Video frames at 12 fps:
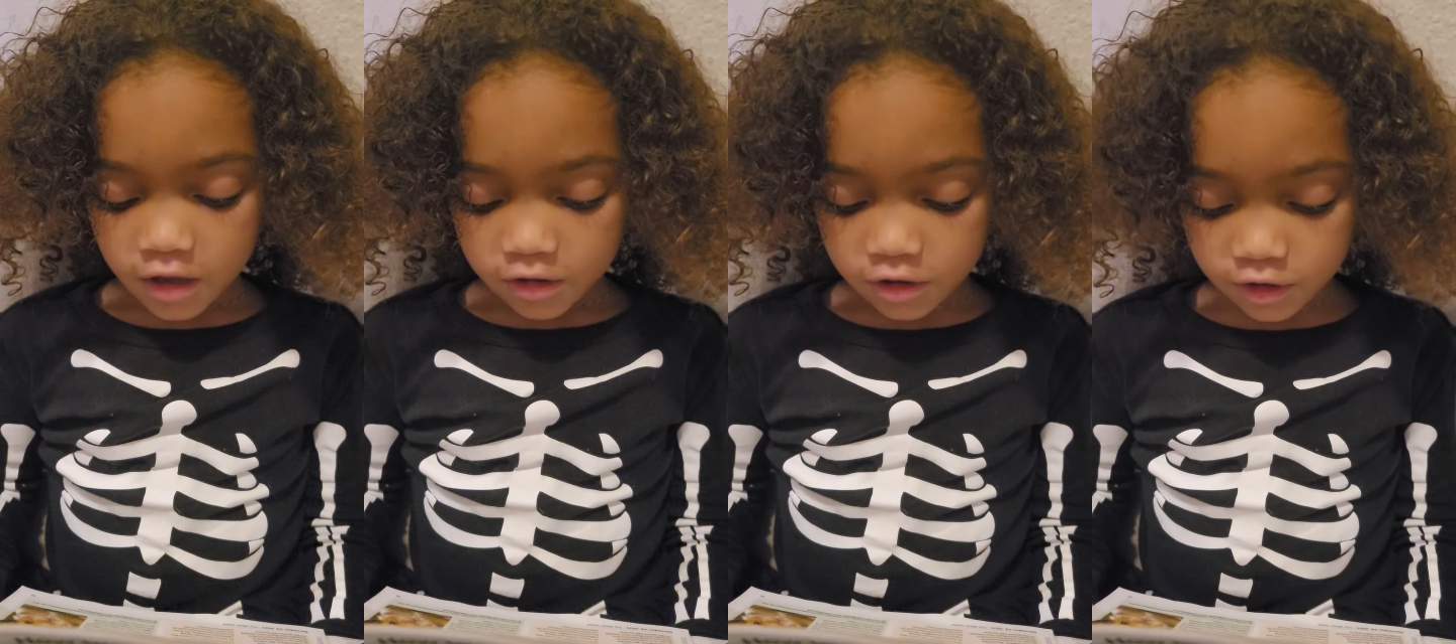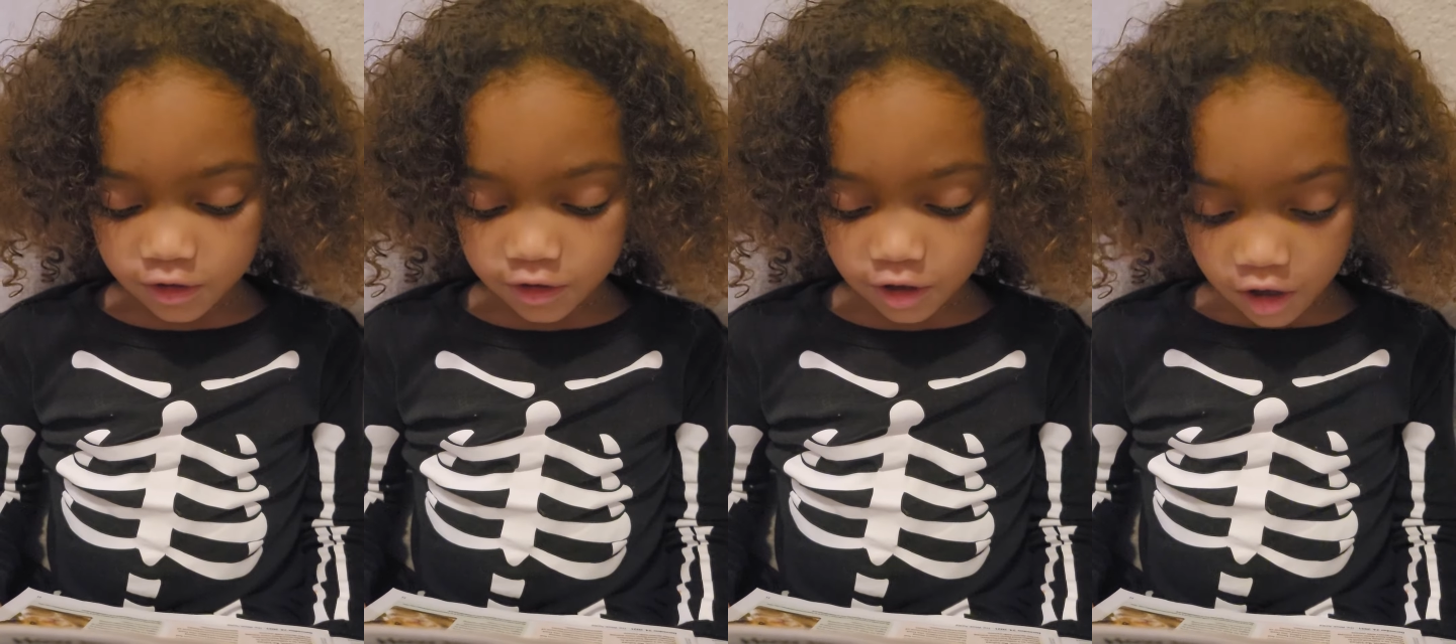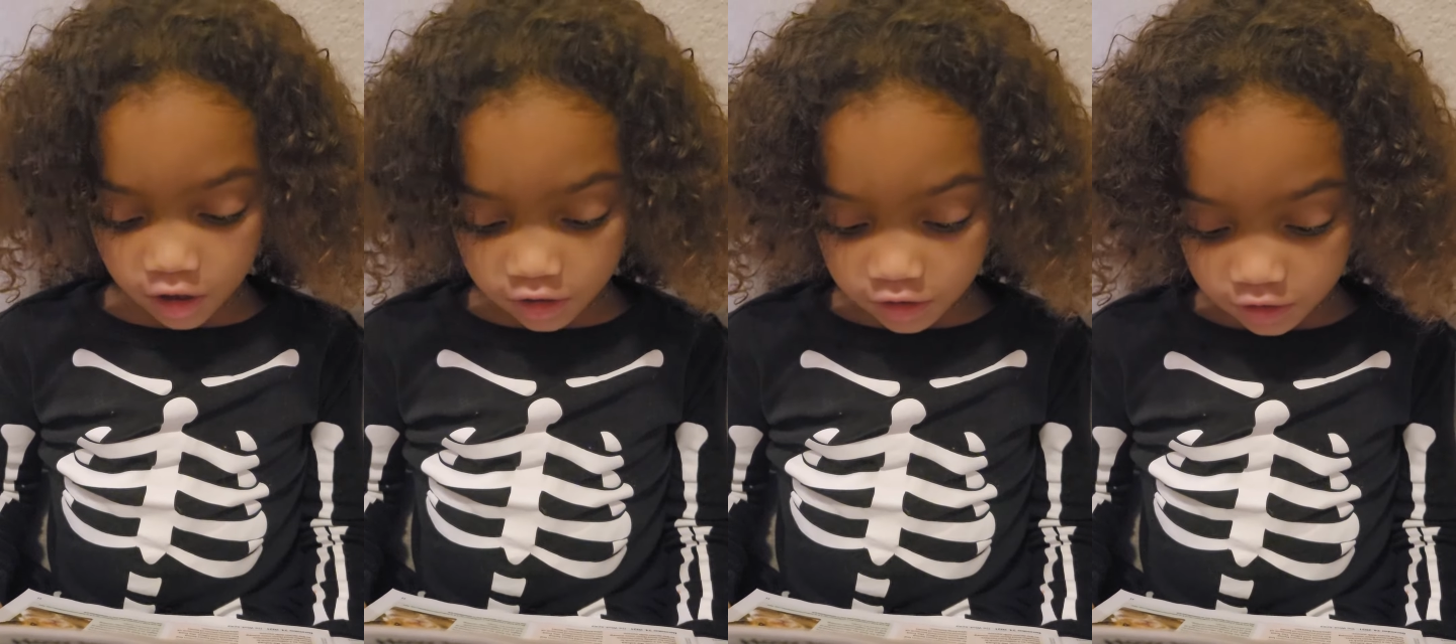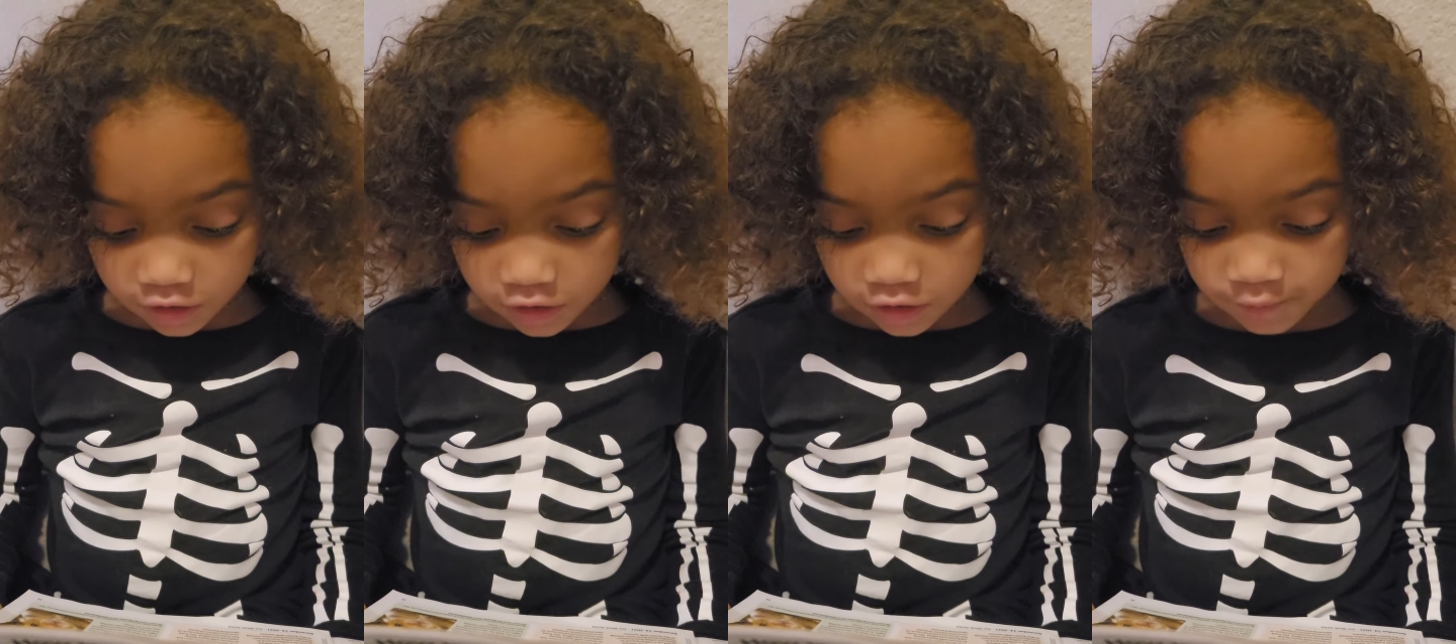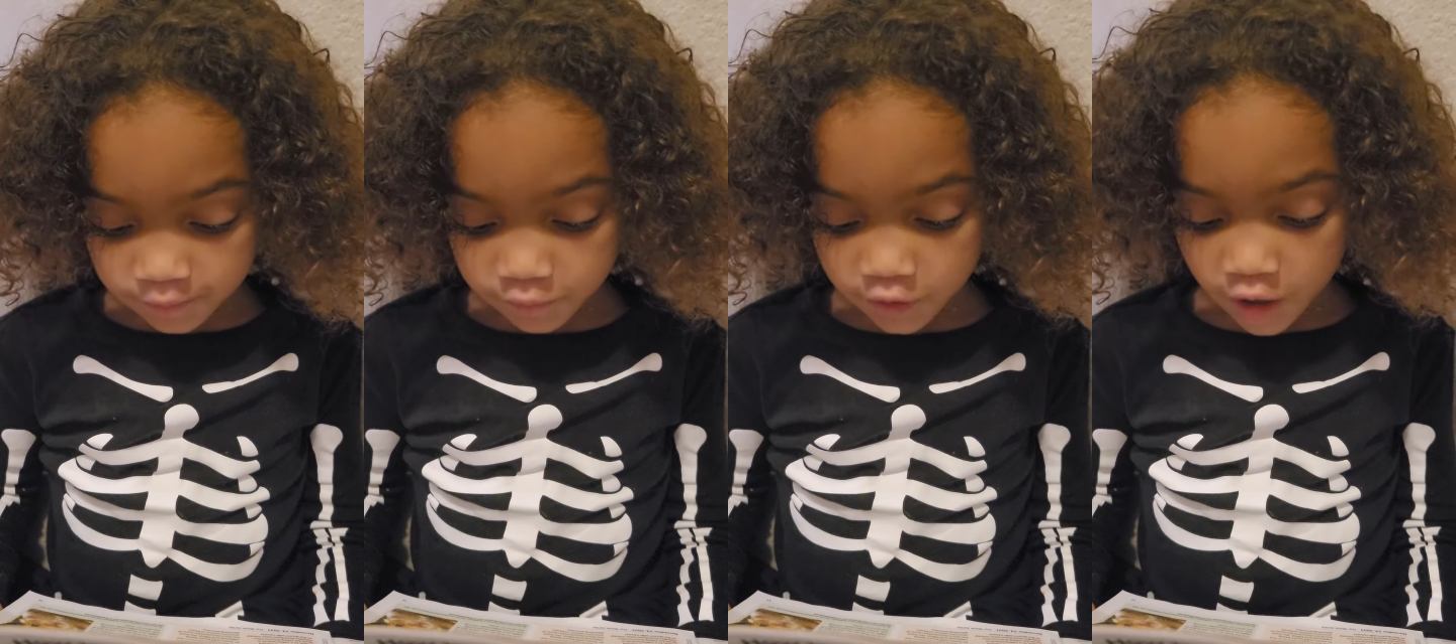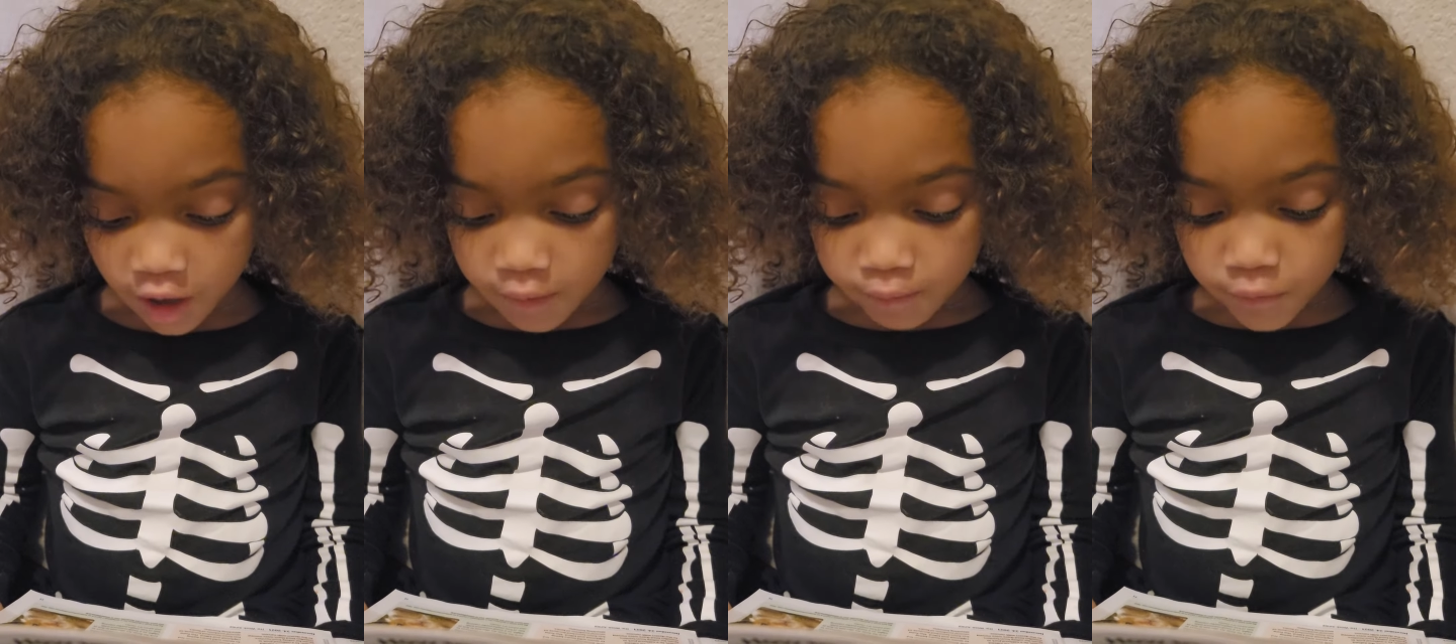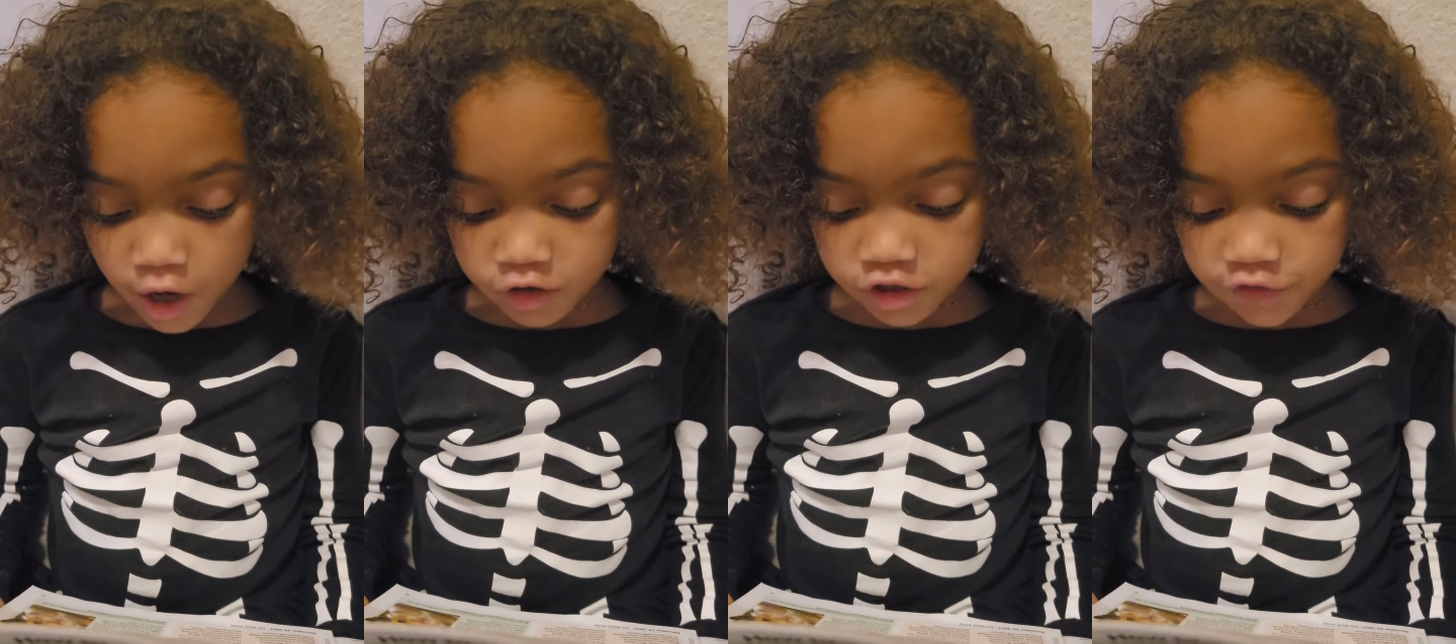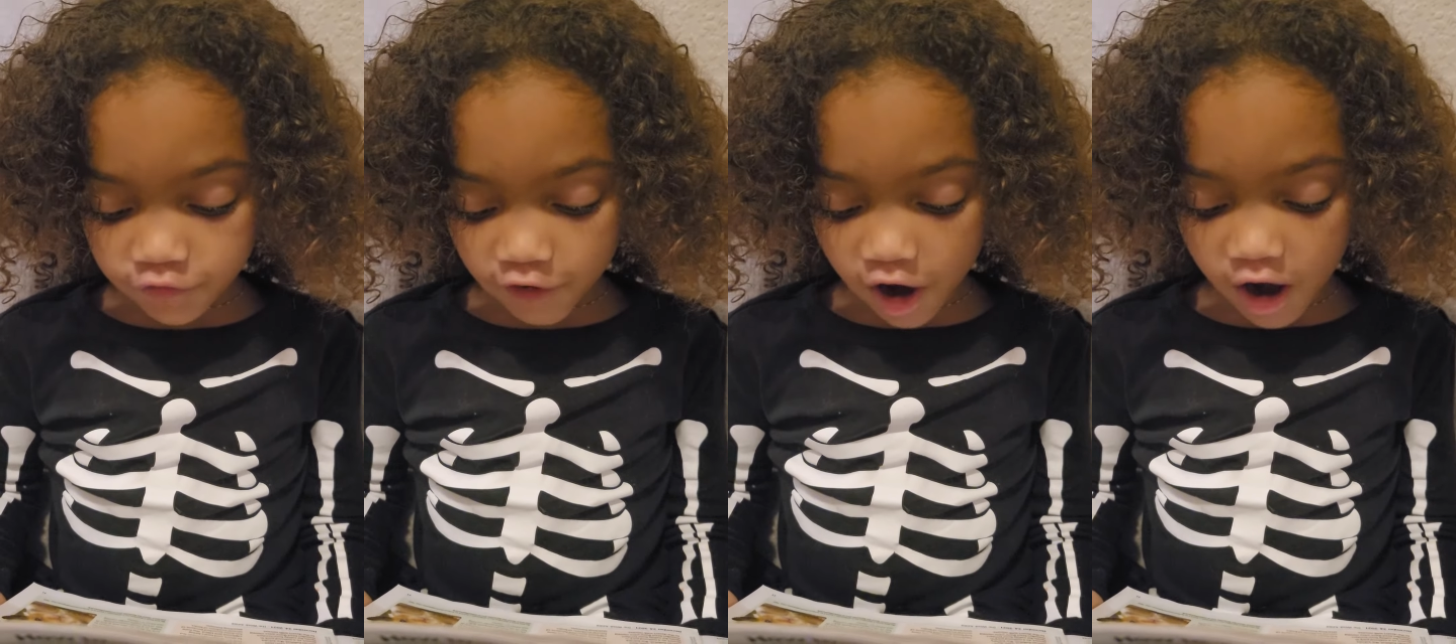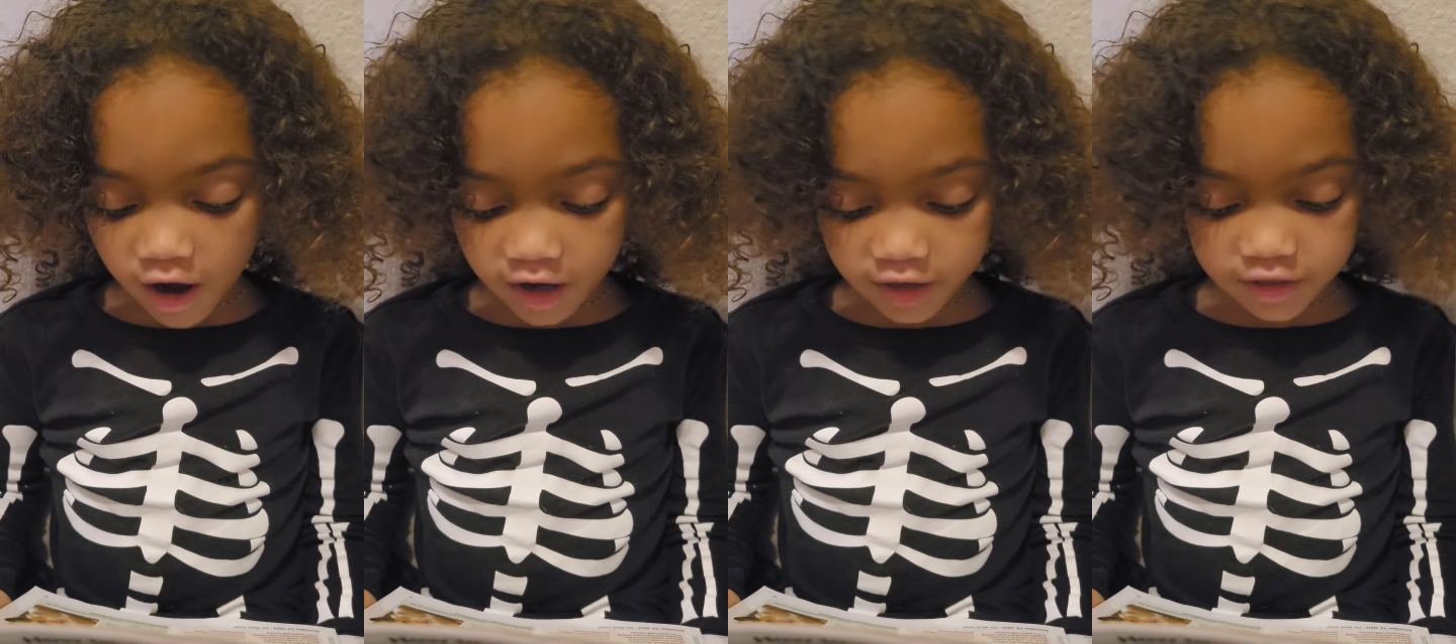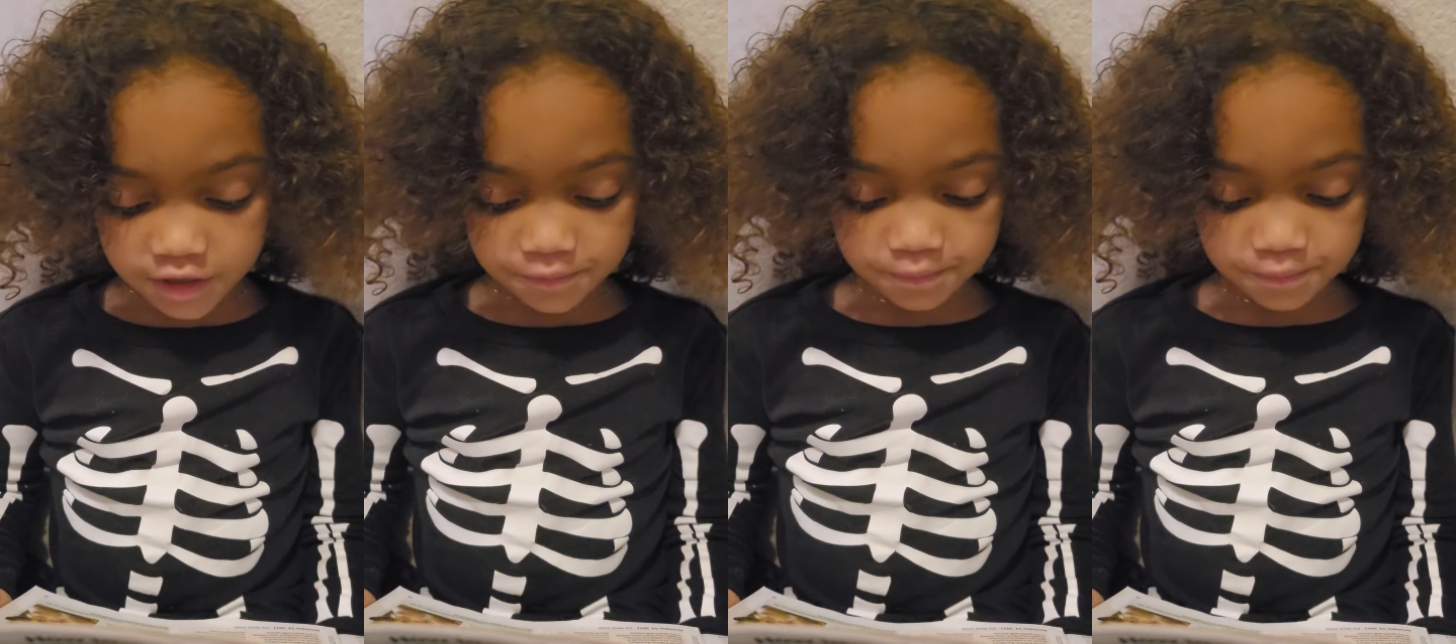Their young. Most frogs